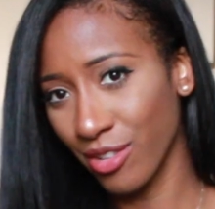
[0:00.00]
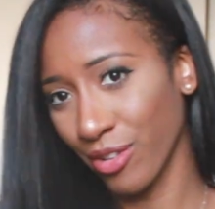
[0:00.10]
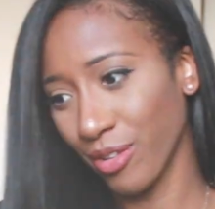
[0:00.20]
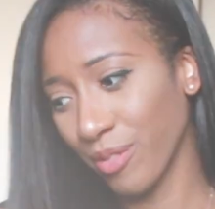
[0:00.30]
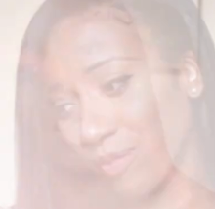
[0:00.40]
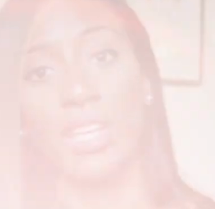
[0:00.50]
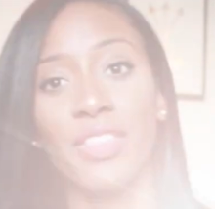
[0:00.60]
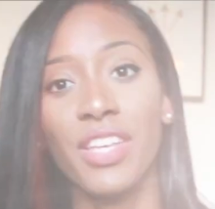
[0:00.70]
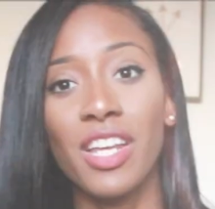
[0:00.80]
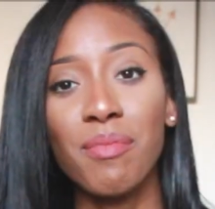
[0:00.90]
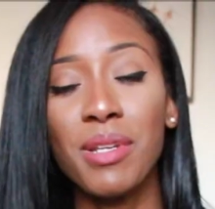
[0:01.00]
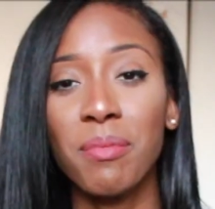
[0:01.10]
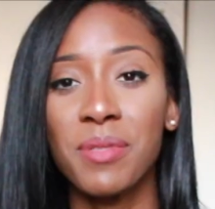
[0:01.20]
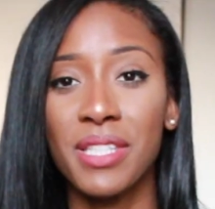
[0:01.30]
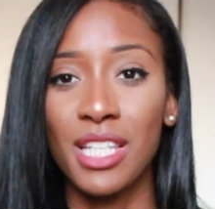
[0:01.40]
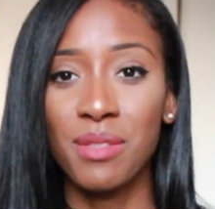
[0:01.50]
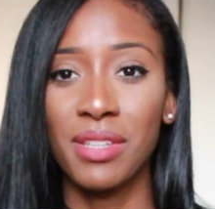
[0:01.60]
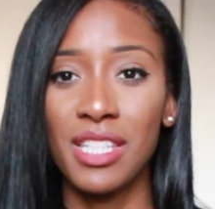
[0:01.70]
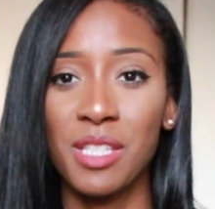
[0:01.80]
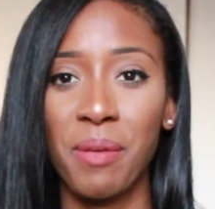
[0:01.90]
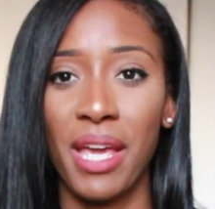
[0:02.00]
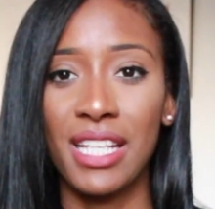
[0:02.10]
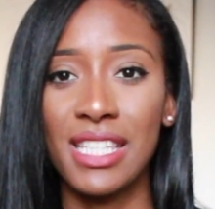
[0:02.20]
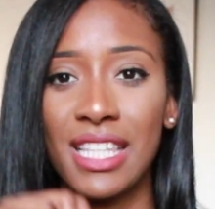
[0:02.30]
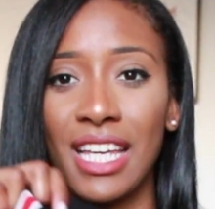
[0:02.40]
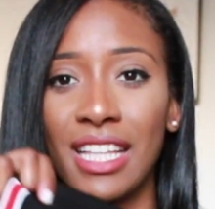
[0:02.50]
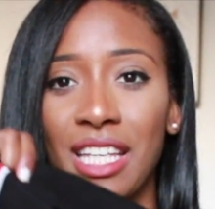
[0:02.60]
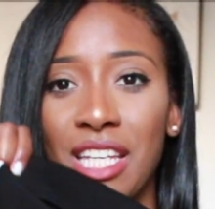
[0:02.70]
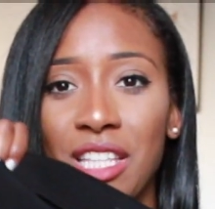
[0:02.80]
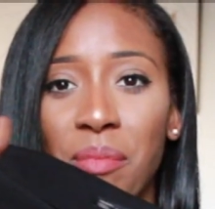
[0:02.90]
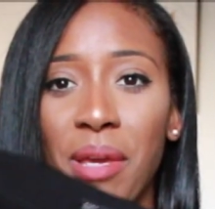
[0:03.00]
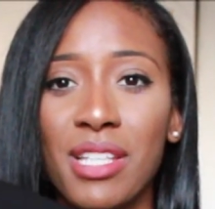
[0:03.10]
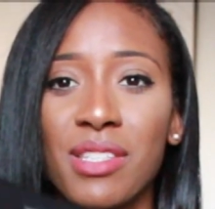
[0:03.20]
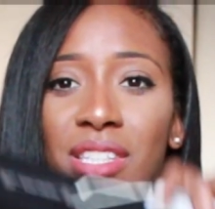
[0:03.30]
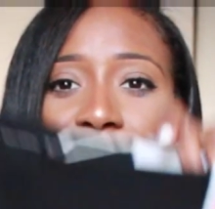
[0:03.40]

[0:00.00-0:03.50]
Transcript: euro. Then I've been obsessed with these pants lately. The pants with